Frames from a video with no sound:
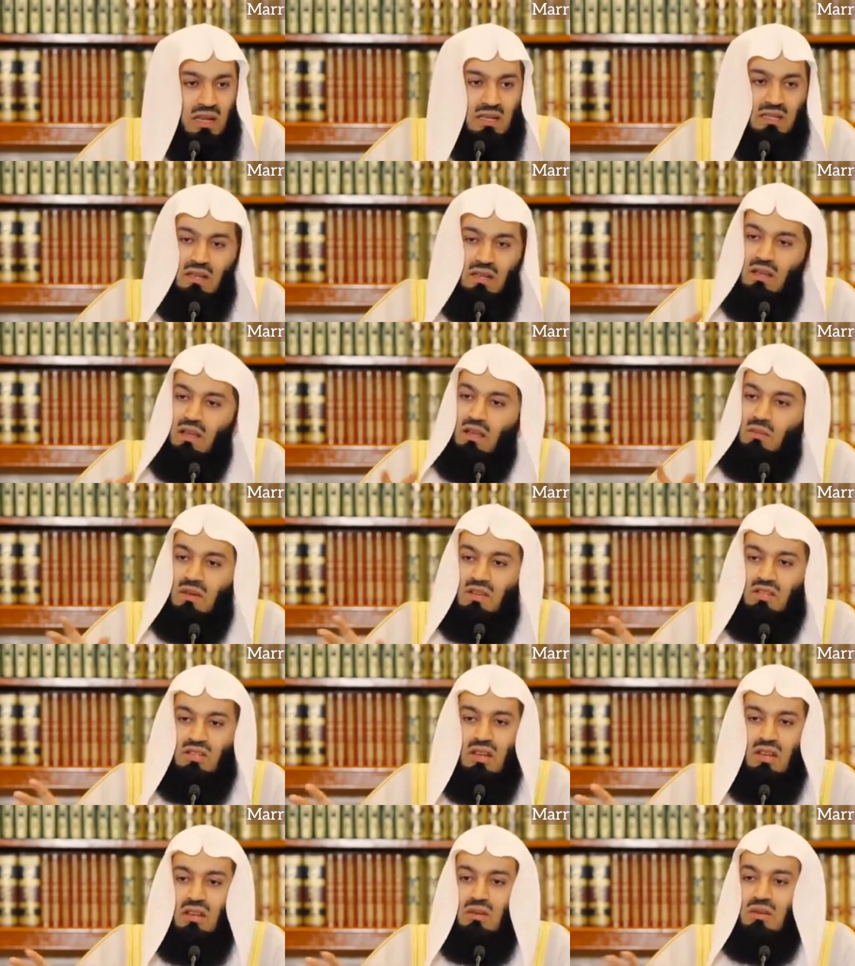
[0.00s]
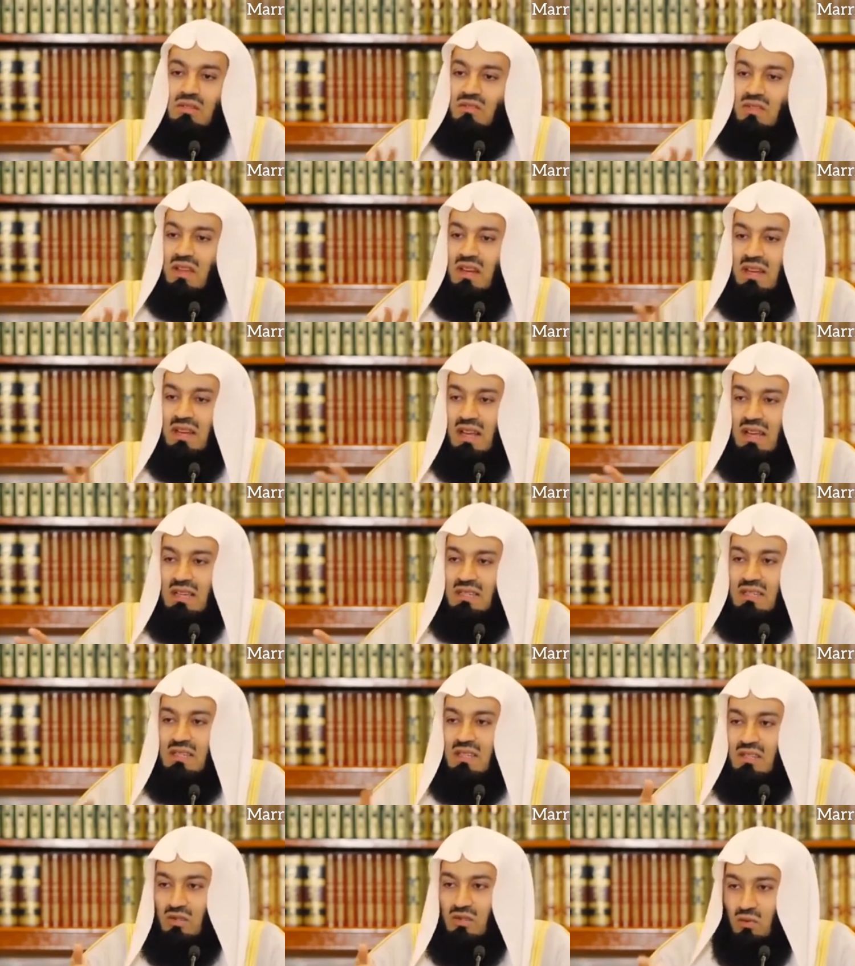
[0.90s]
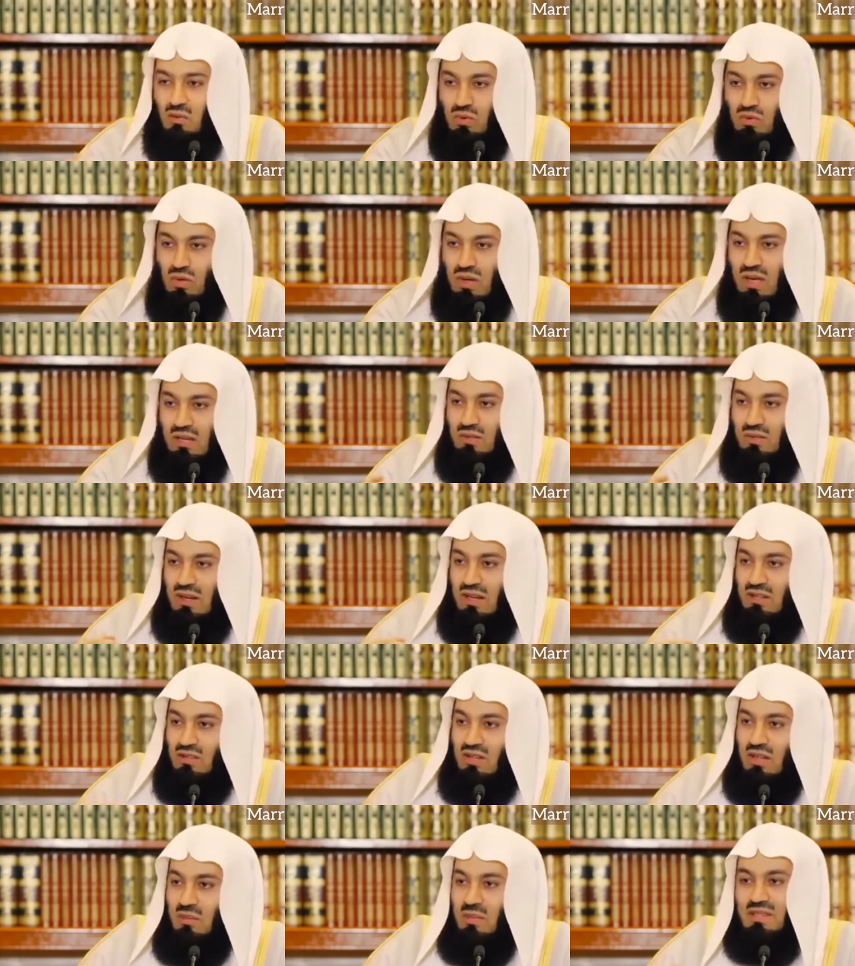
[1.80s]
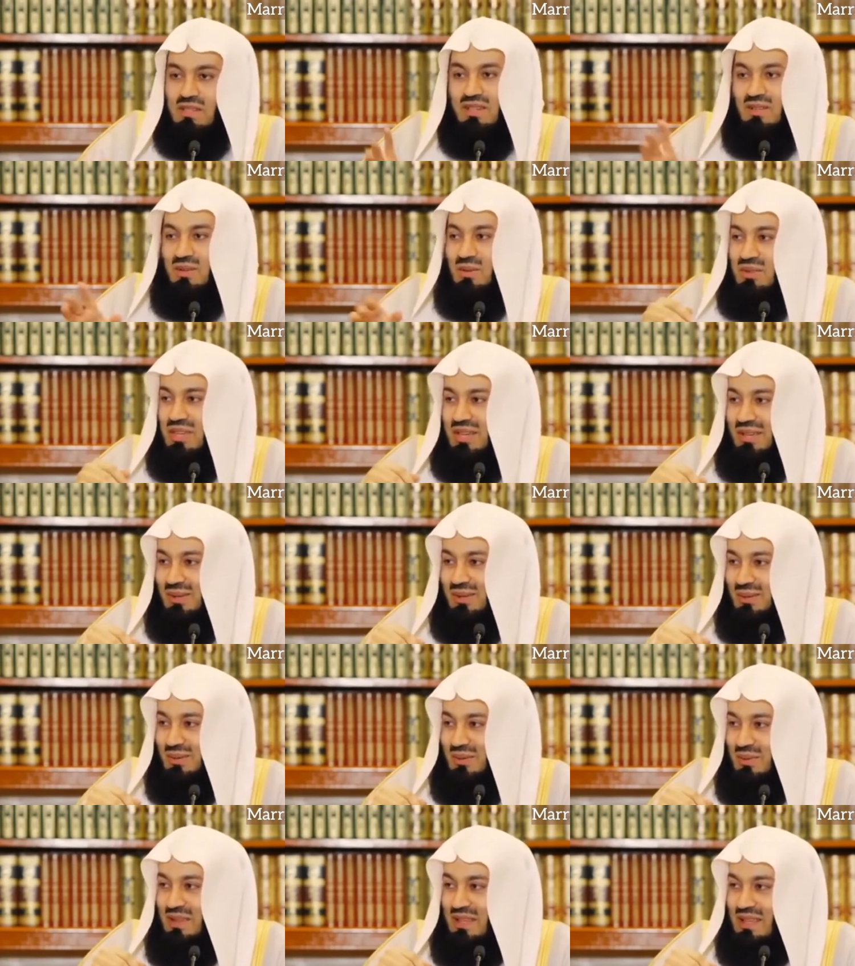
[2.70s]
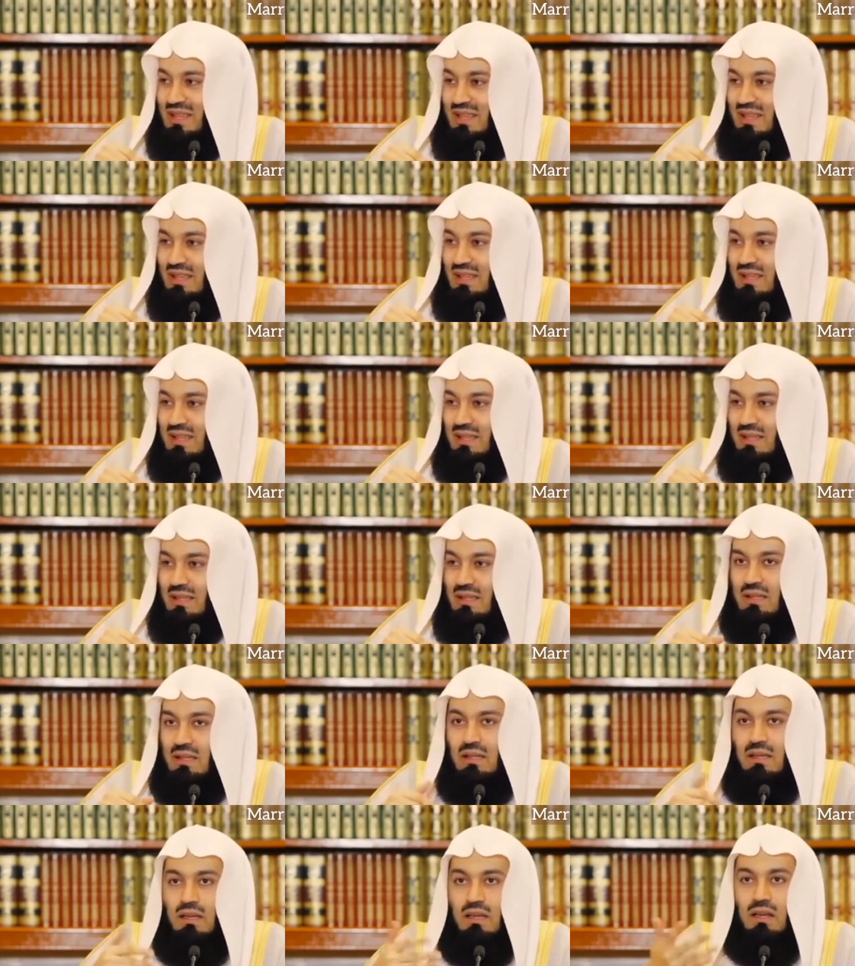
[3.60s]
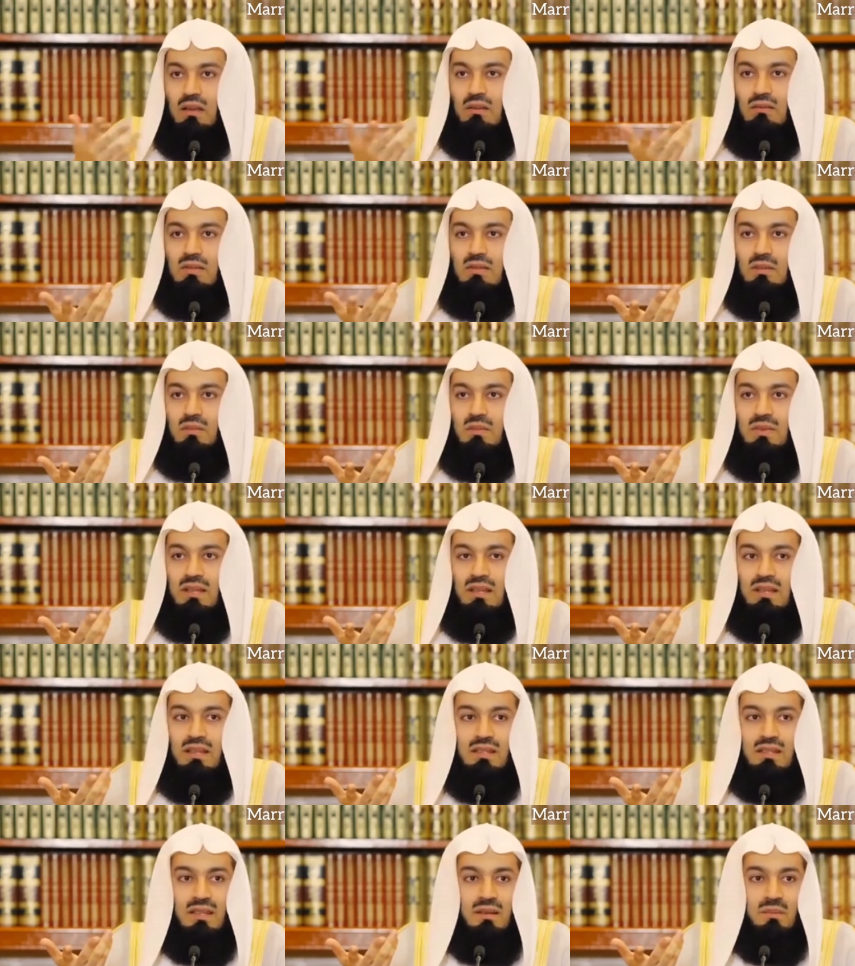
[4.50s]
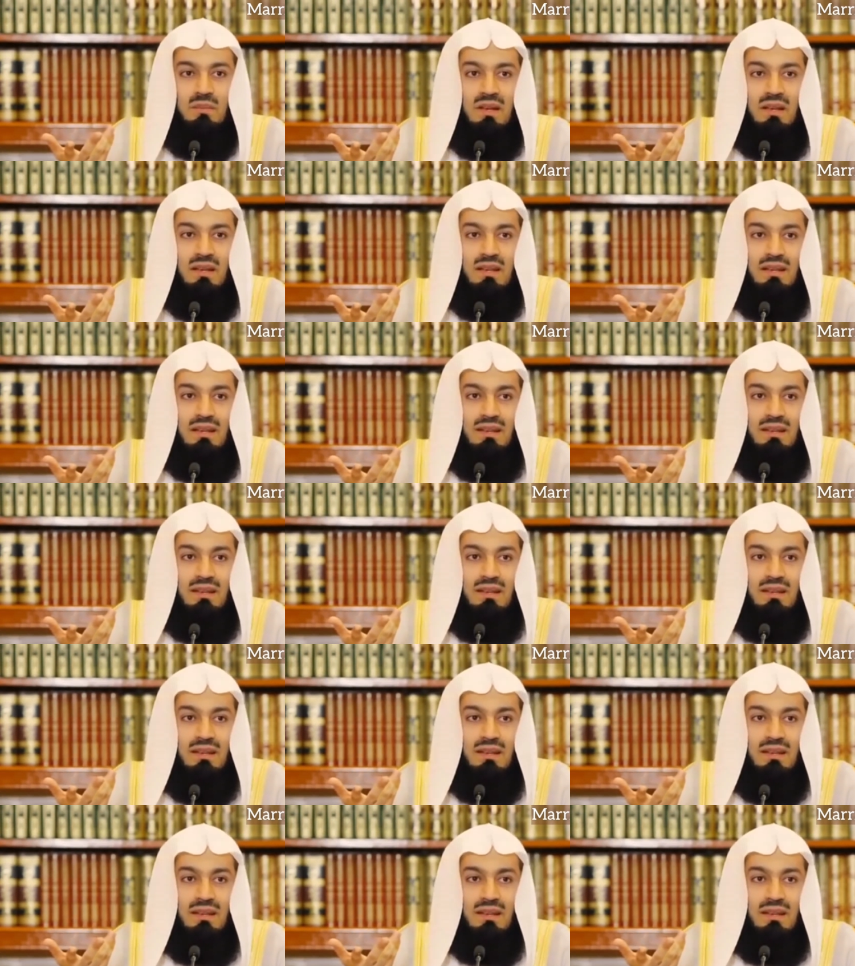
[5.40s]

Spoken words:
I said, hey, mashallah, it was very nice. He said, so would you like to write your name? I said, no, thank you. He looked at me and he said, but,